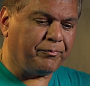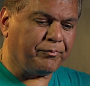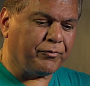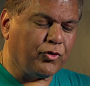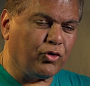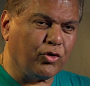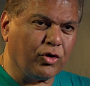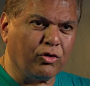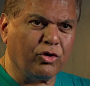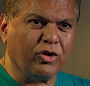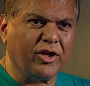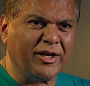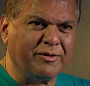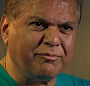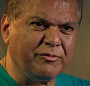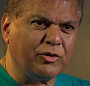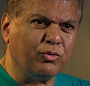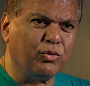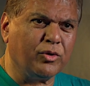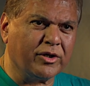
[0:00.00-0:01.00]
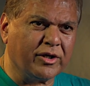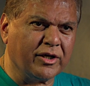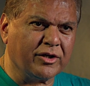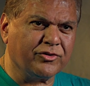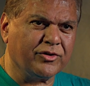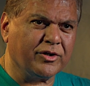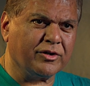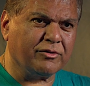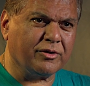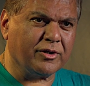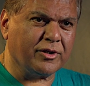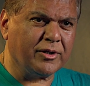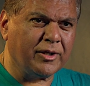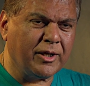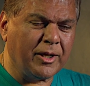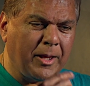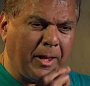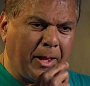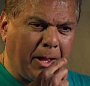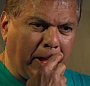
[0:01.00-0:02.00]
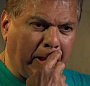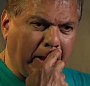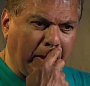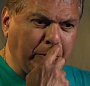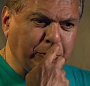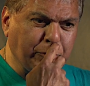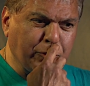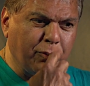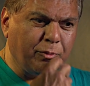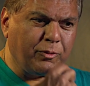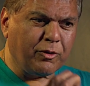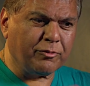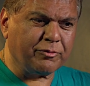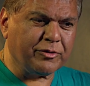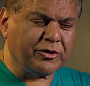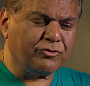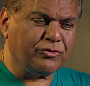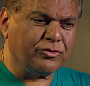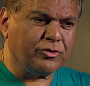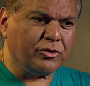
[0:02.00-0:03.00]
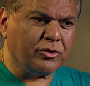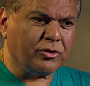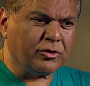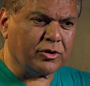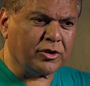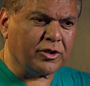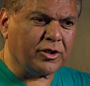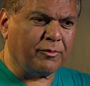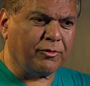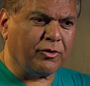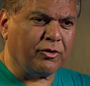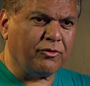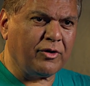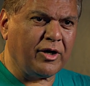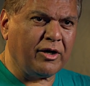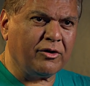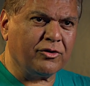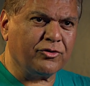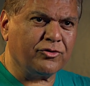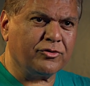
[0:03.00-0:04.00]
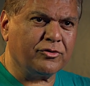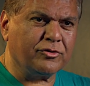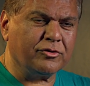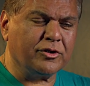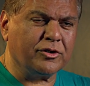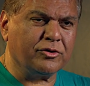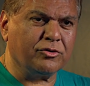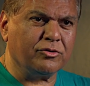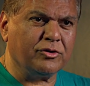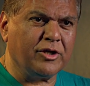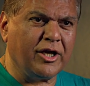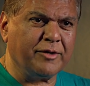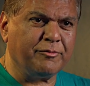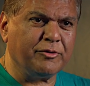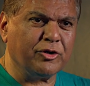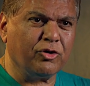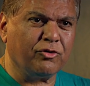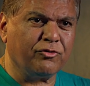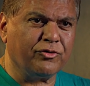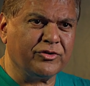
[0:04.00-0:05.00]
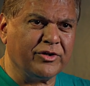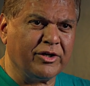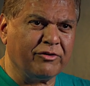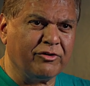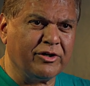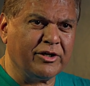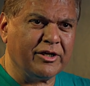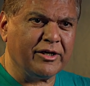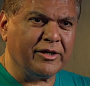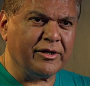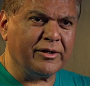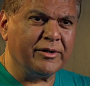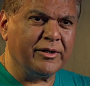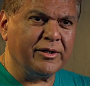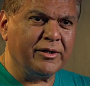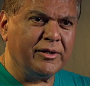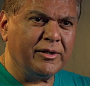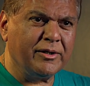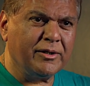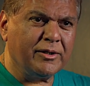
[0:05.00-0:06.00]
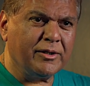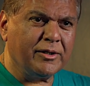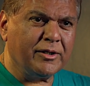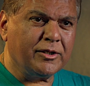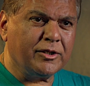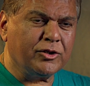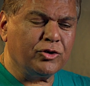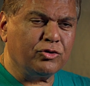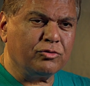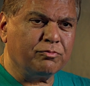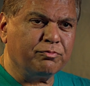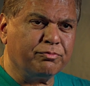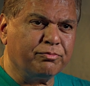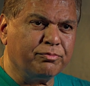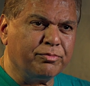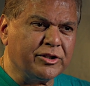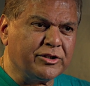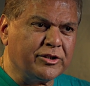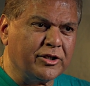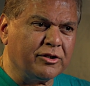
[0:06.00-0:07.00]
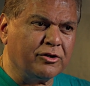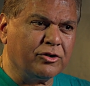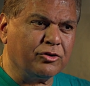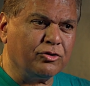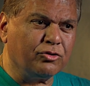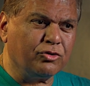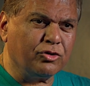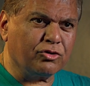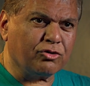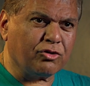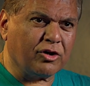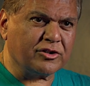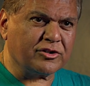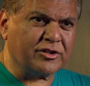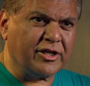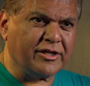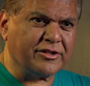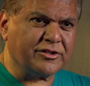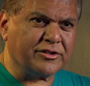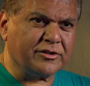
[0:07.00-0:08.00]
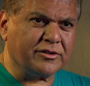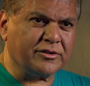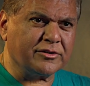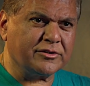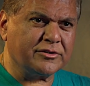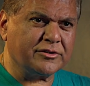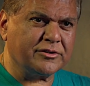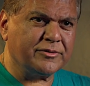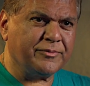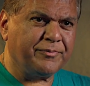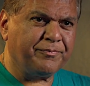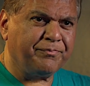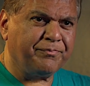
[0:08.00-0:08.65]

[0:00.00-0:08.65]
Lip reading: doing all the admin work, etc., I used to pop in for a couple of hours into the admin office every day, particularly to do the translations